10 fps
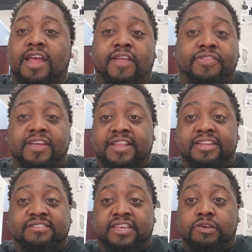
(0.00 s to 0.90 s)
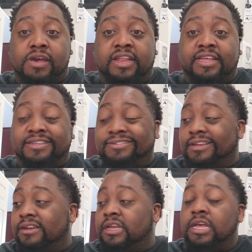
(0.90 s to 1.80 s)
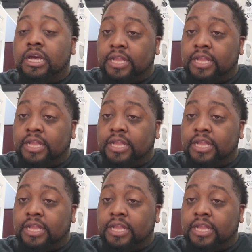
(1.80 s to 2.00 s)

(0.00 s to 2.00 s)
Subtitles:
And y'all think that Ezekiel Elliott suck?